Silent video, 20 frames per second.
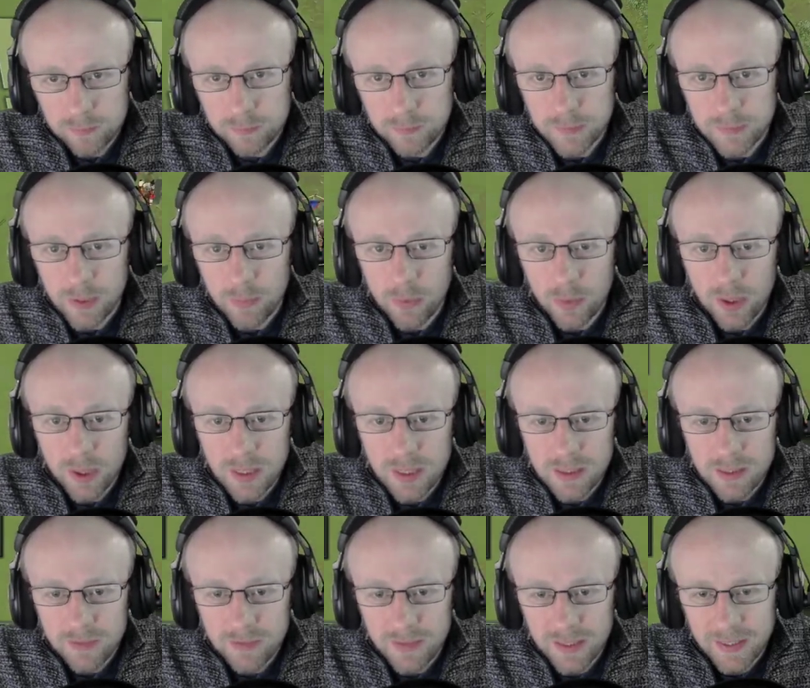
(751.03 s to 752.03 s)
Didn't work as
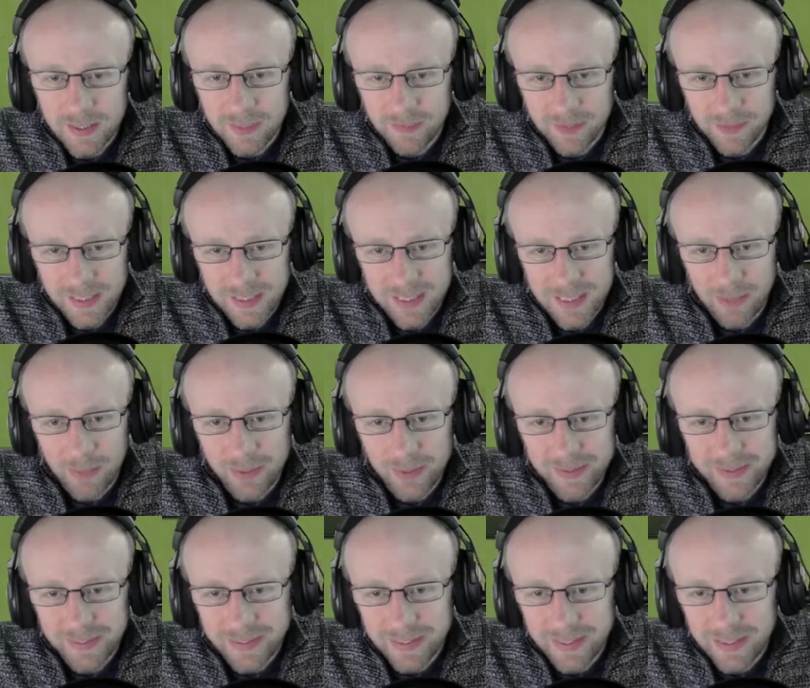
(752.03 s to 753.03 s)
effectively as I
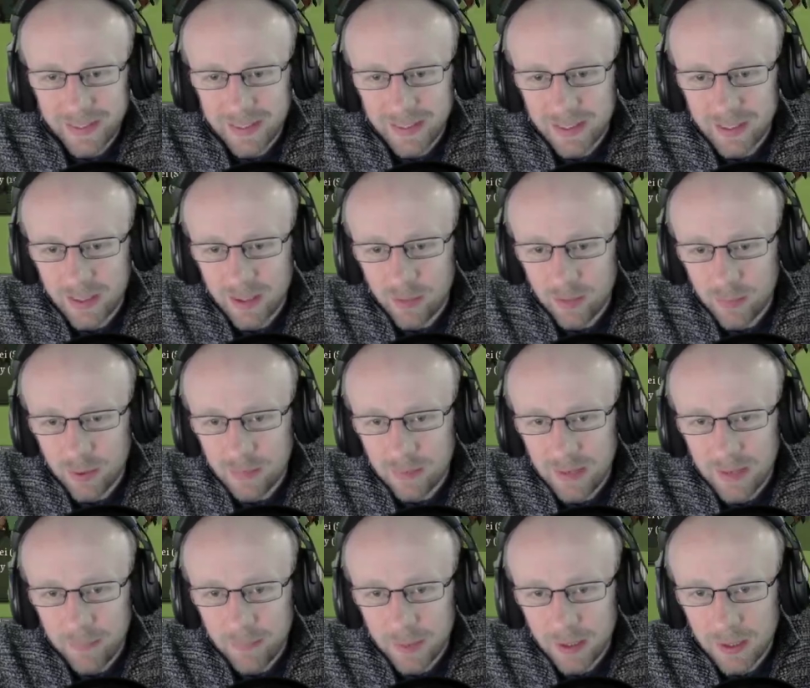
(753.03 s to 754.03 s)
wanted it, but I'm
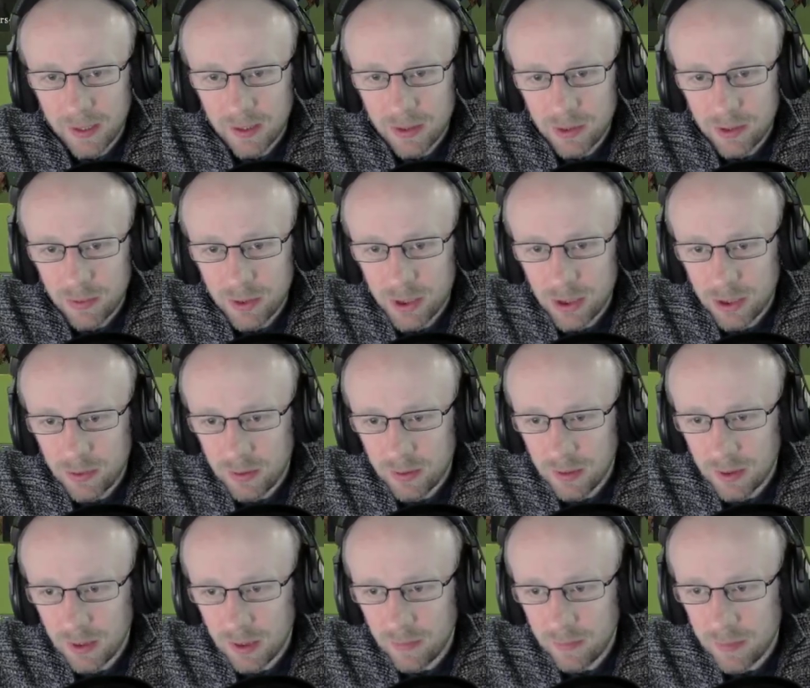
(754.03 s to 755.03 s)
happy to shoot
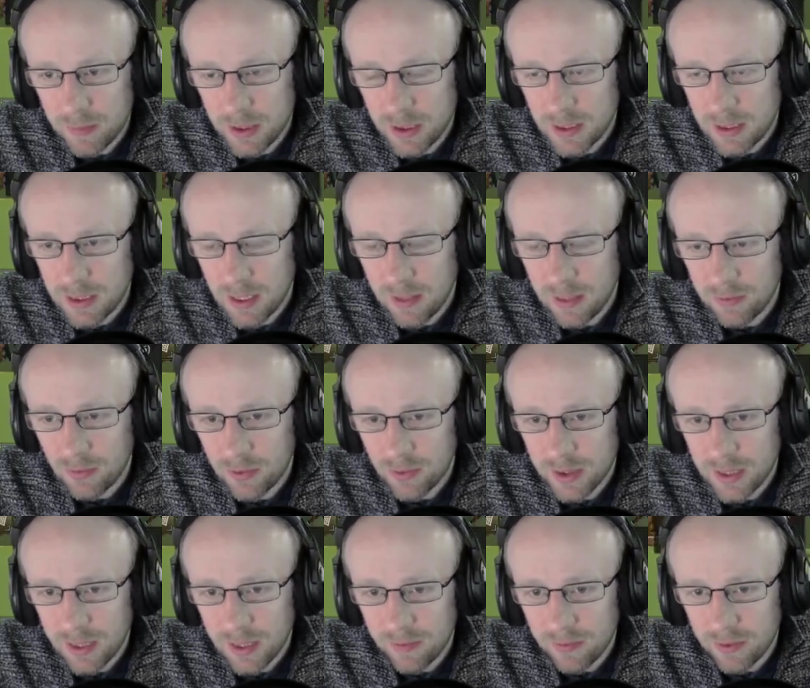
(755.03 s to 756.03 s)
the living out of all this
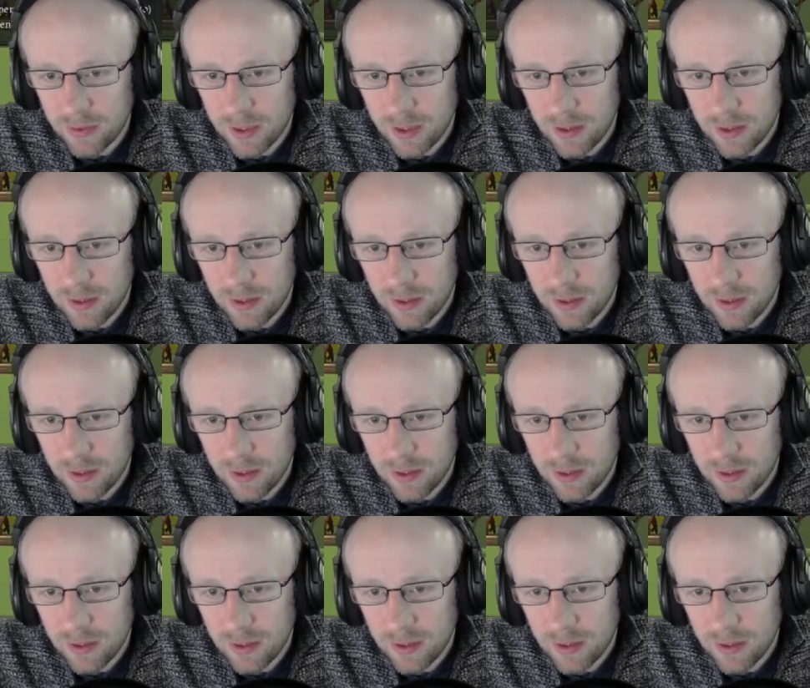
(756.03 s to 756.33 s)
cavalry.